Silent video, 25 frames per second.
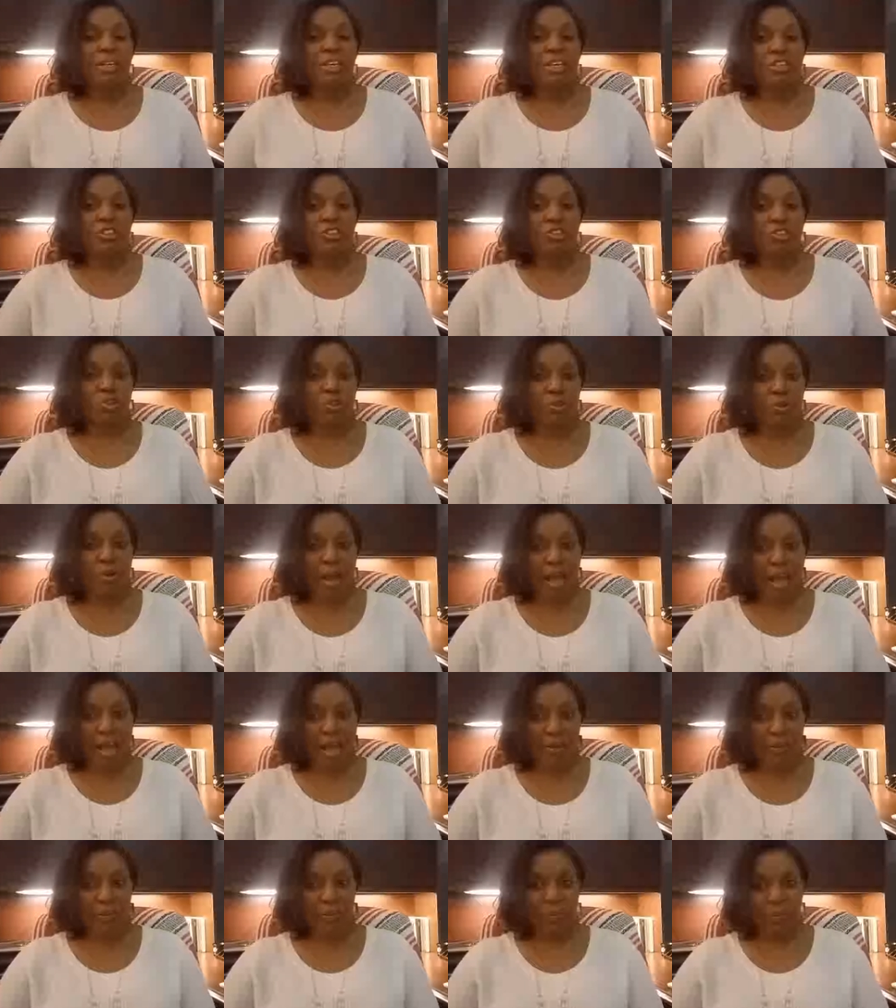
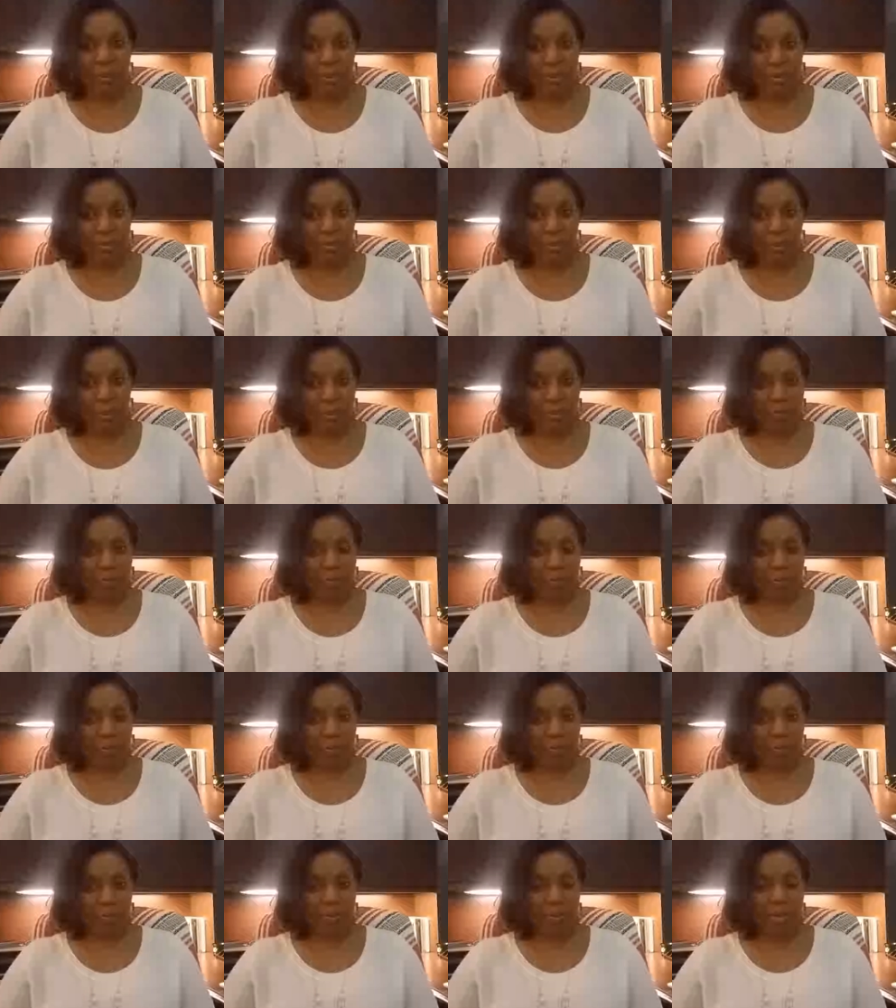interact with
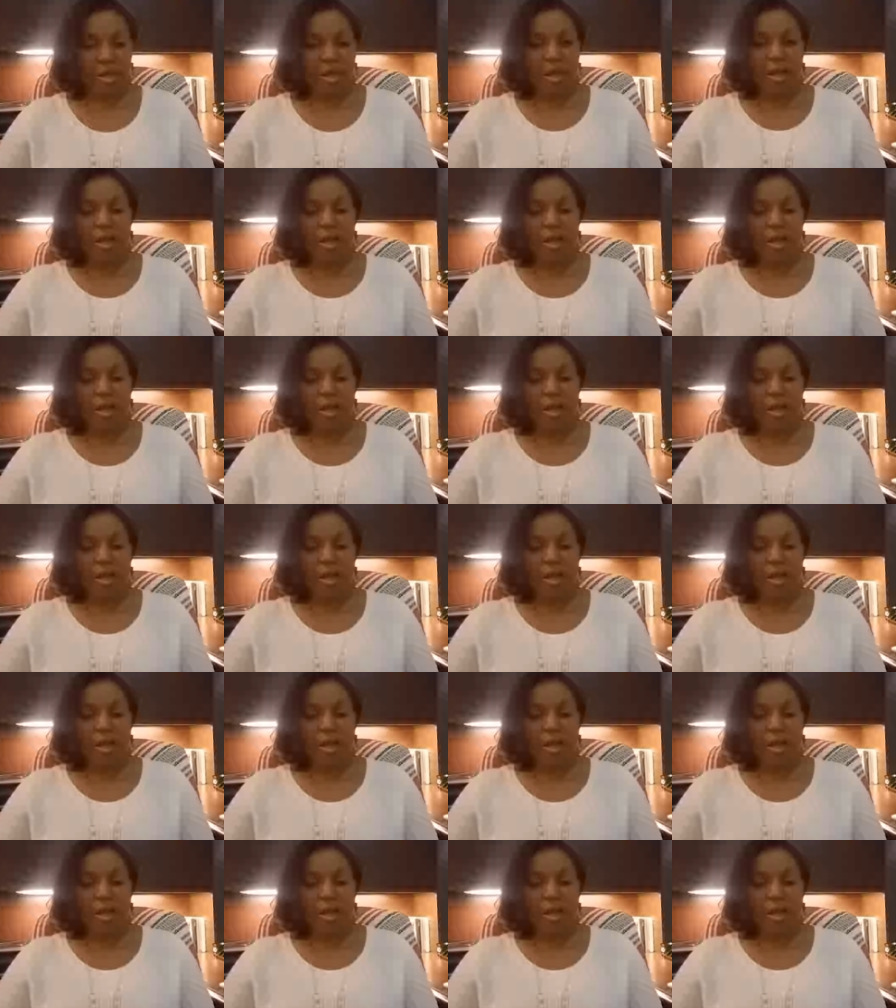people.